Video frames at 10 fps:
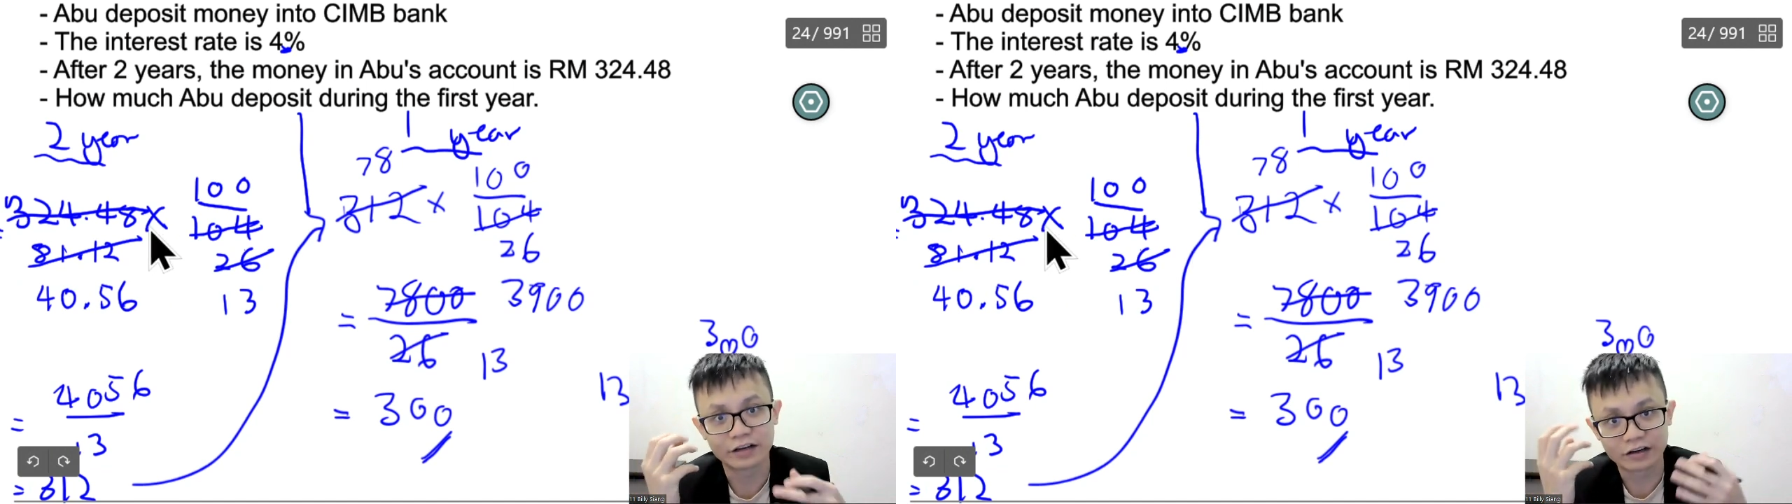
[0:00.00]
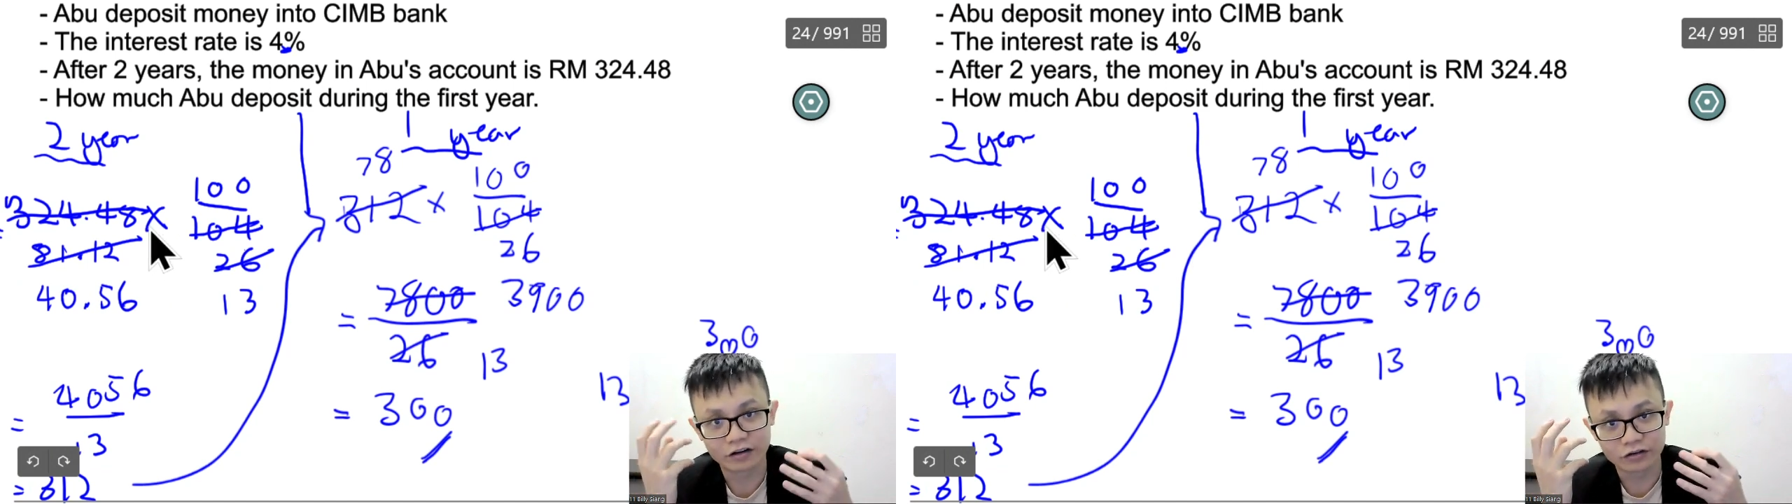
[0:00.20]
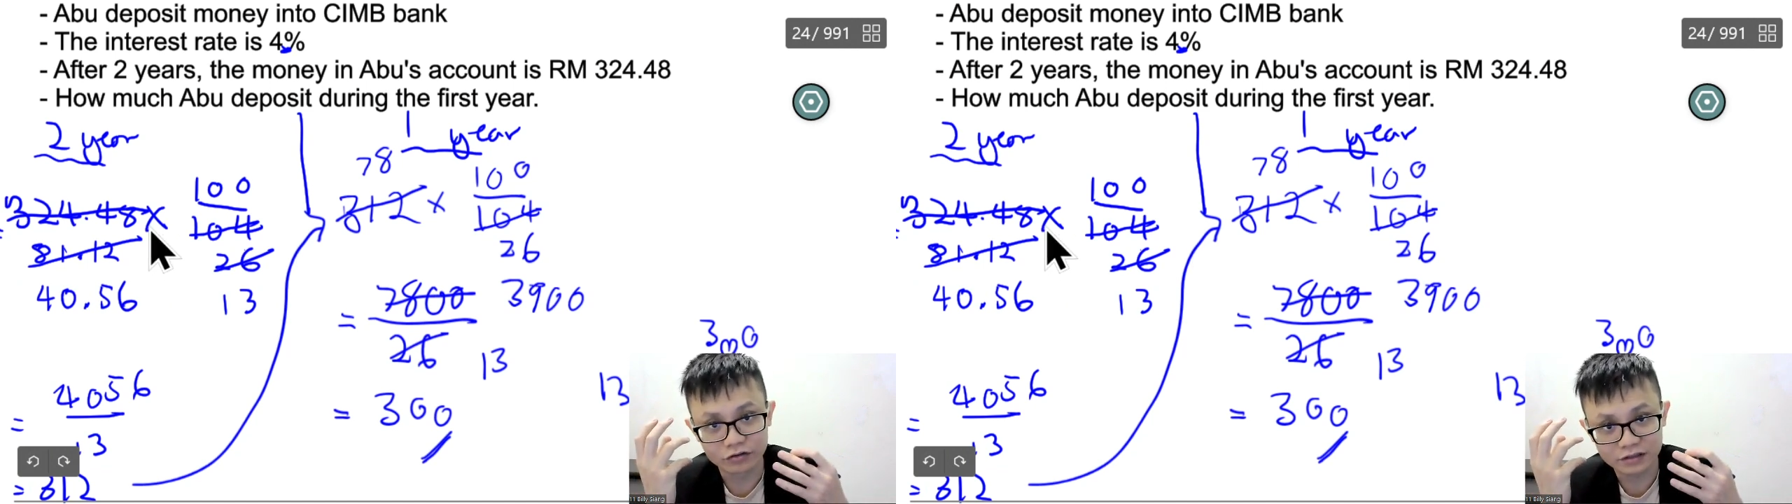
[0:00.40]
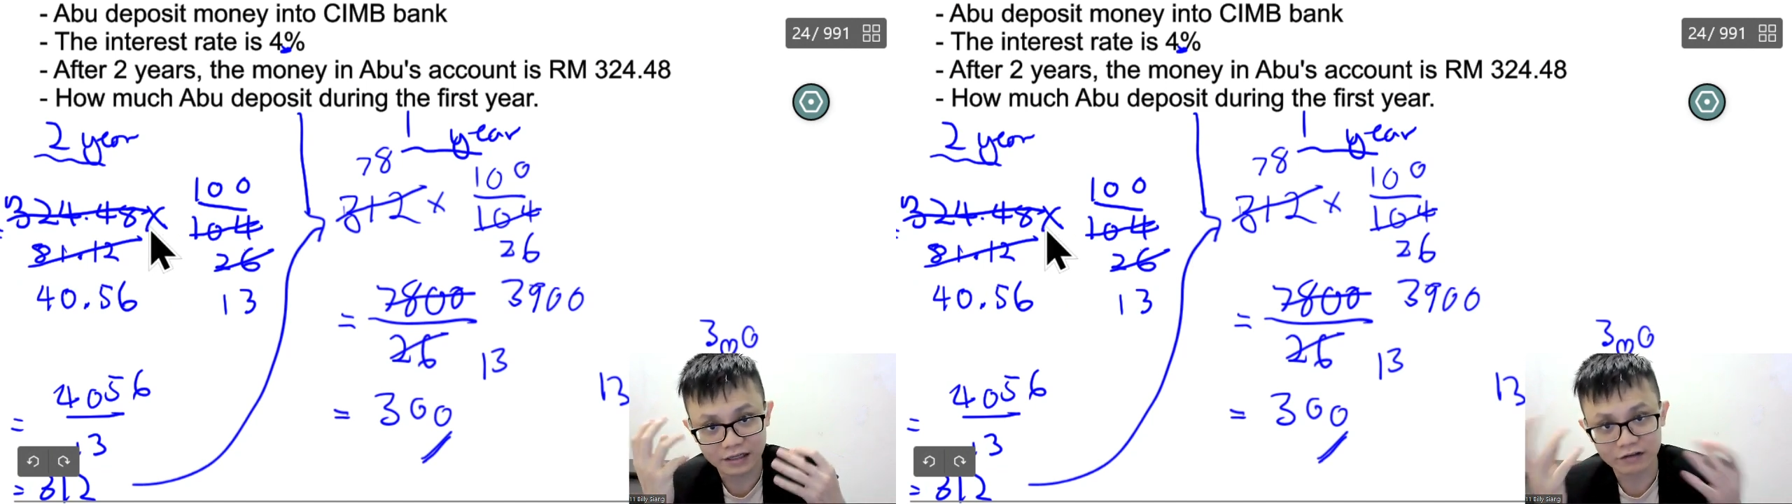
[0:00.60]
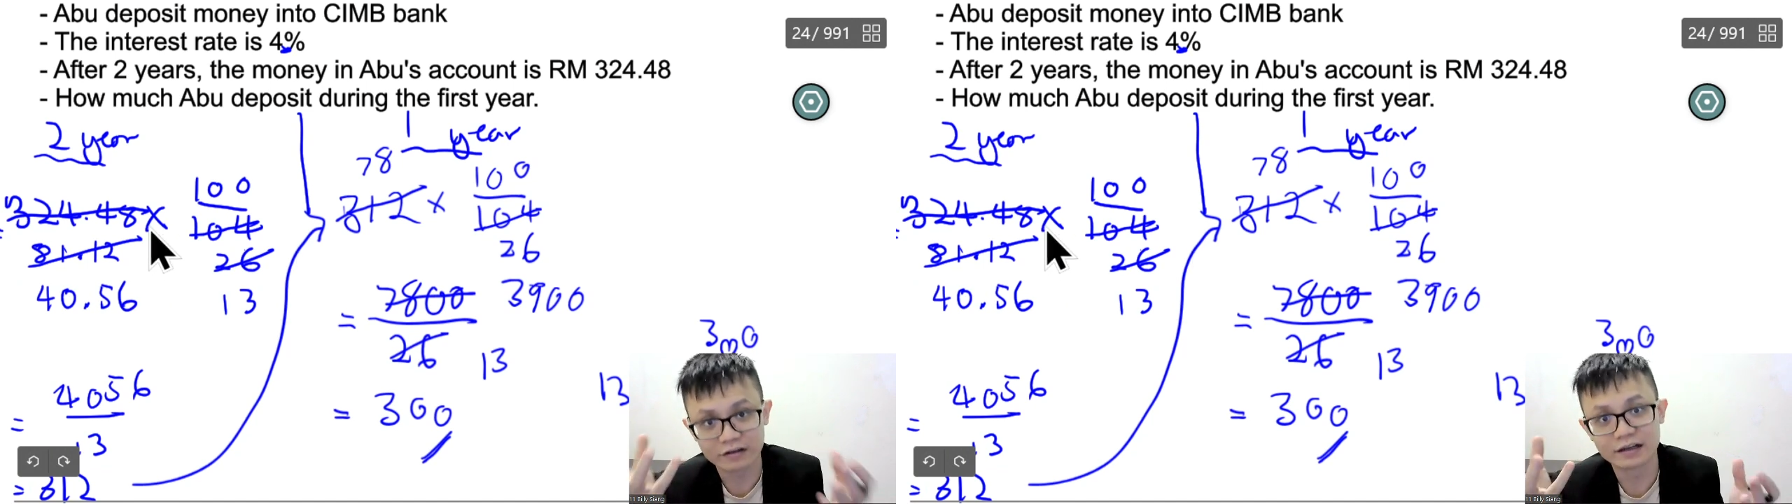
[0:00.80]
you cannot use
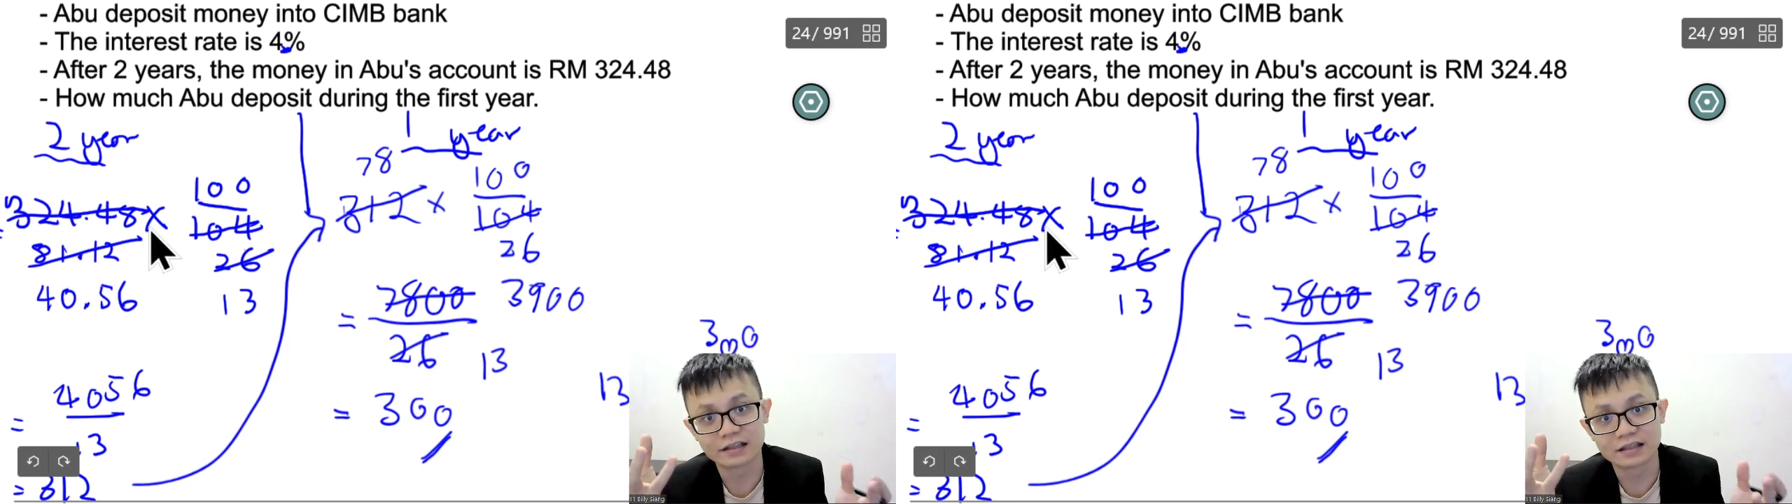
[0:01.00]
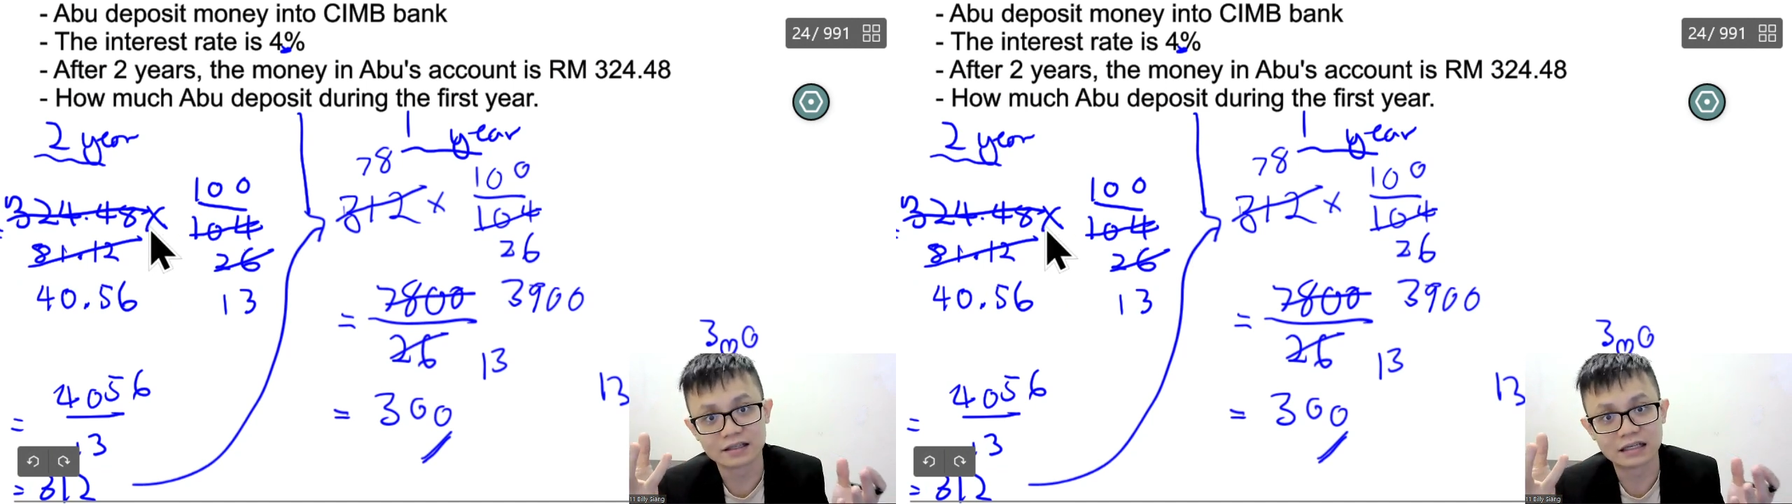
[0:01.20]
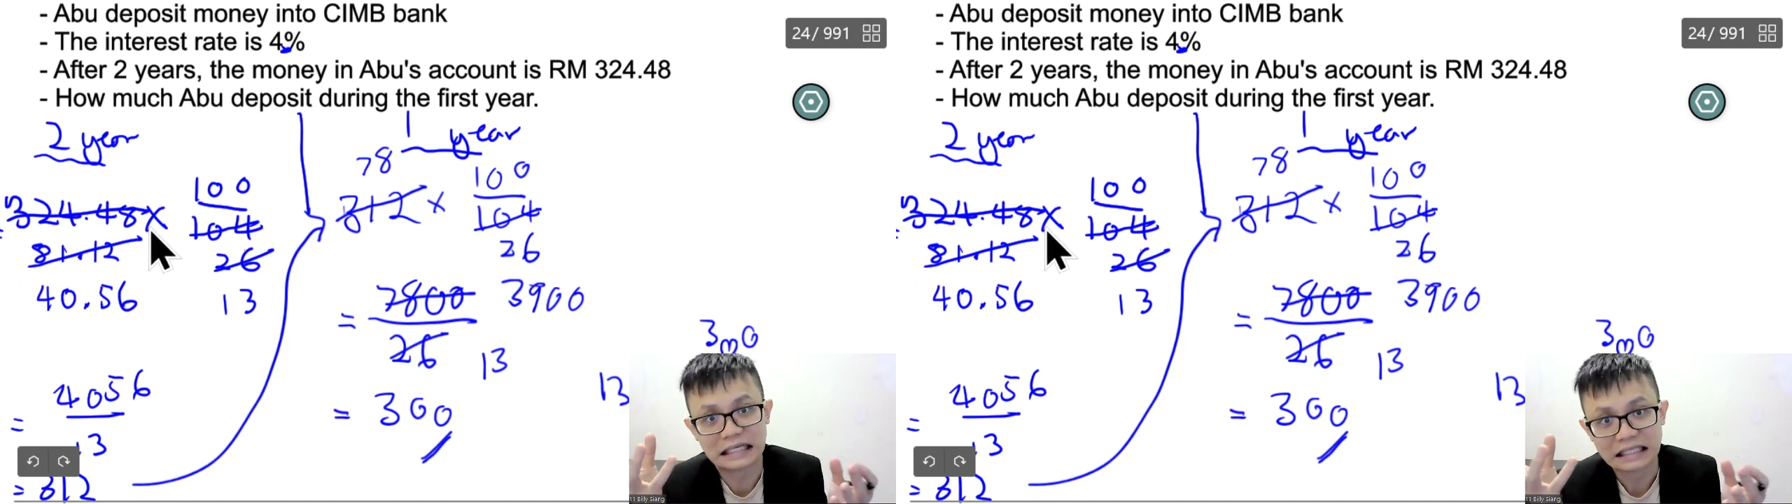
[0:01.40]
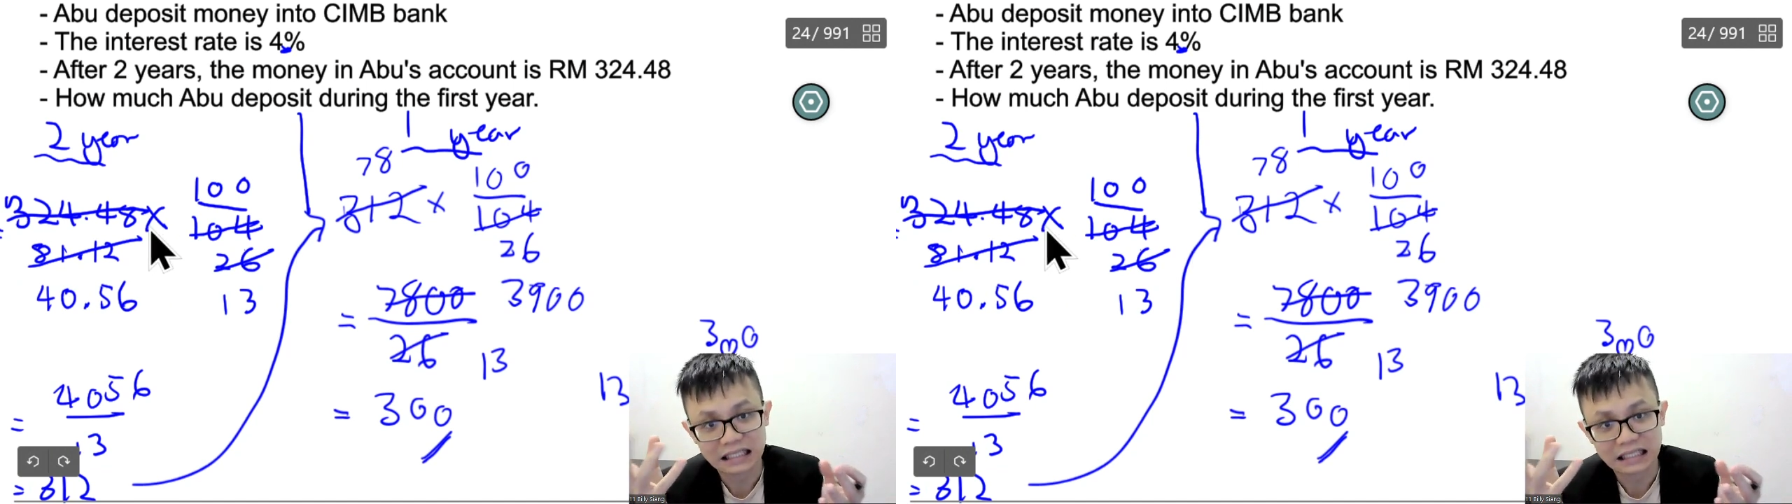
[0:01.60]
calculator.